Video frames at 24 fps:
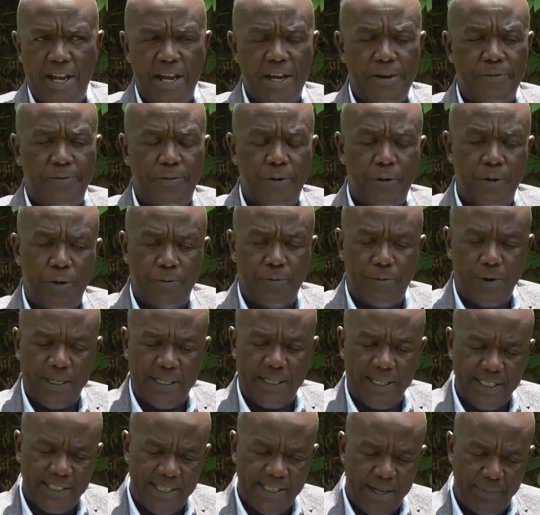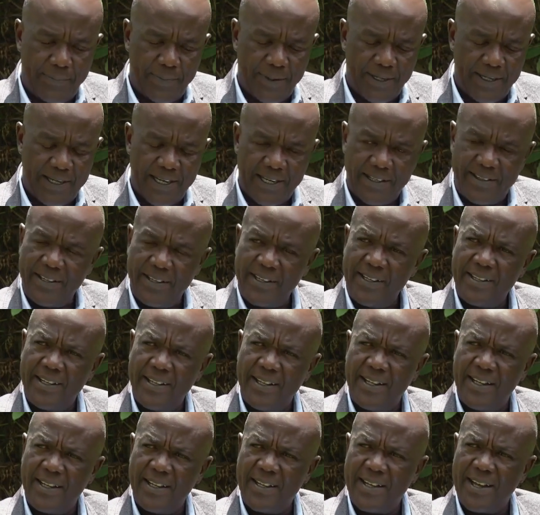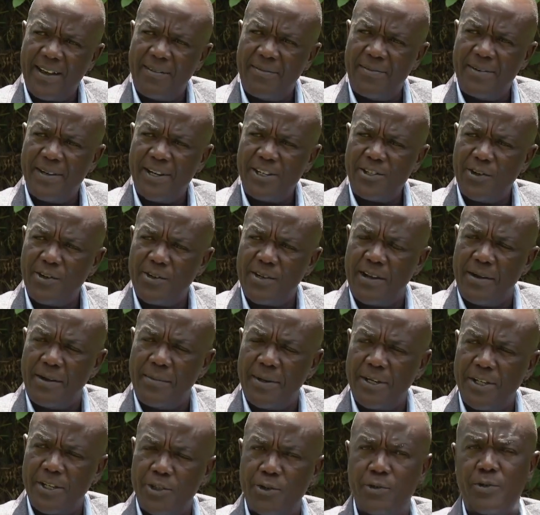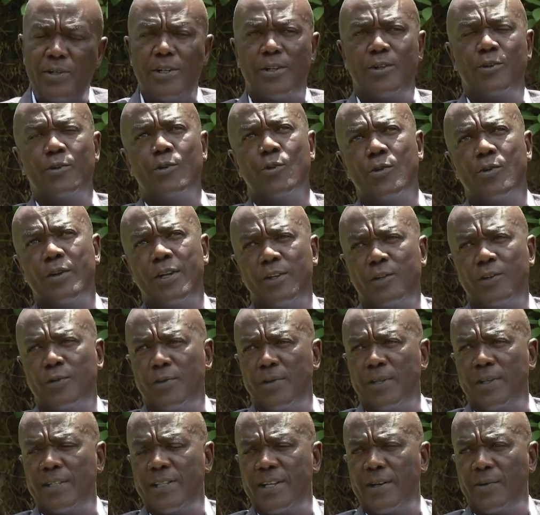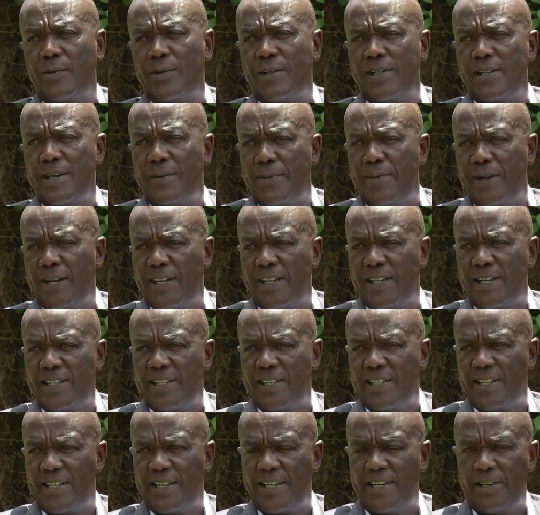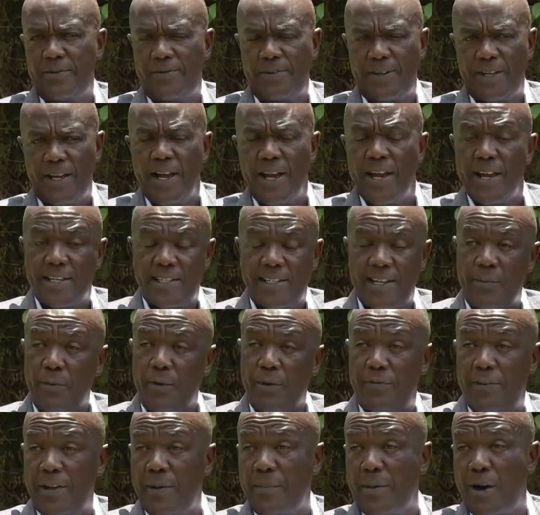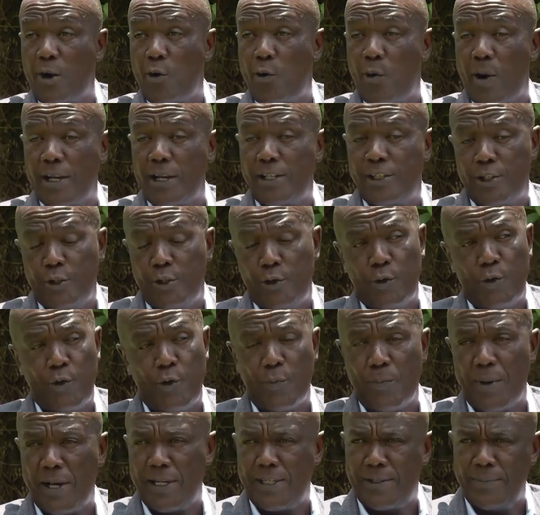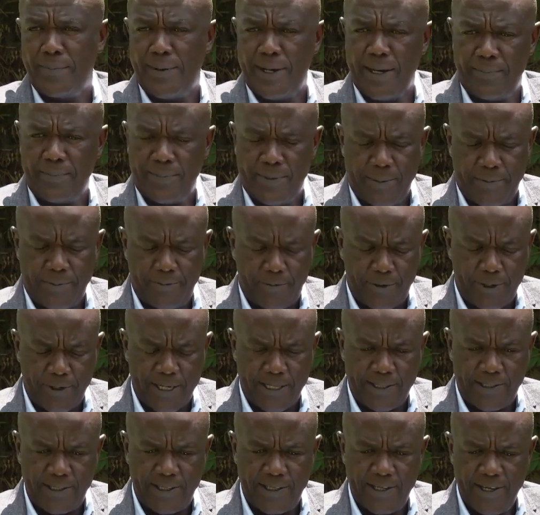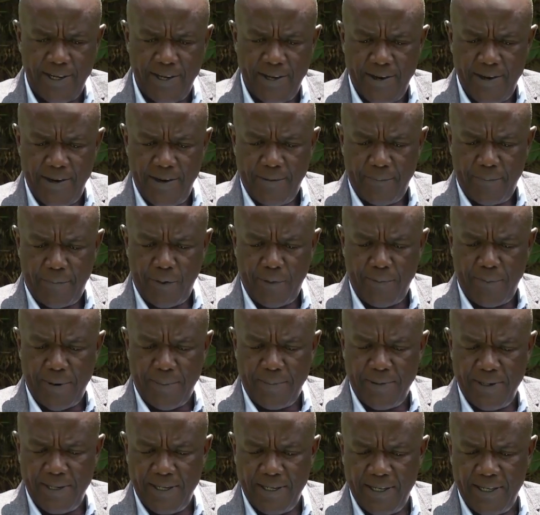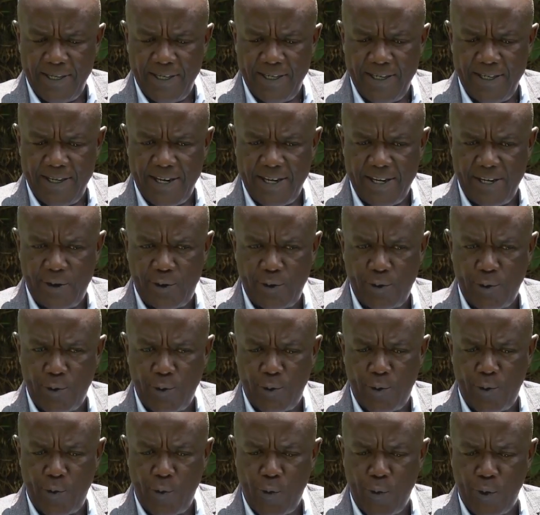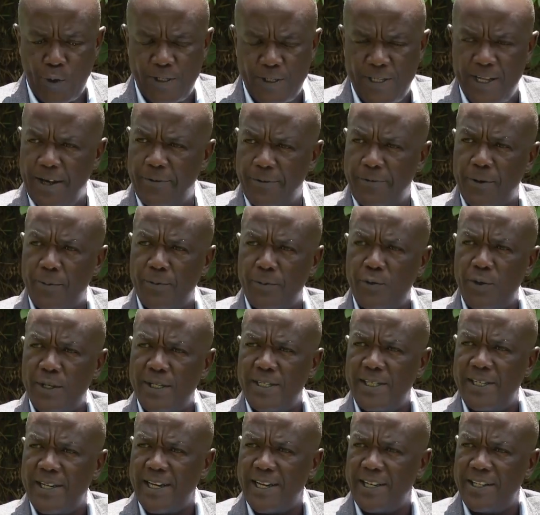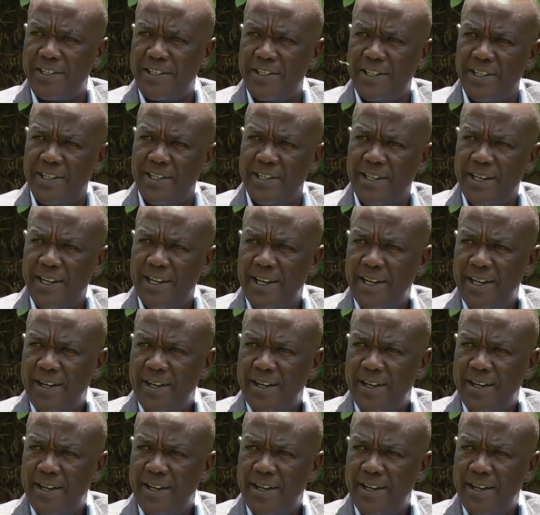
In view of what has happened, I think the national government should look into the security apparatus in Kilifi. Some of them are quite new. You might blame them for nothing. Probably they need to look who was there from 2019.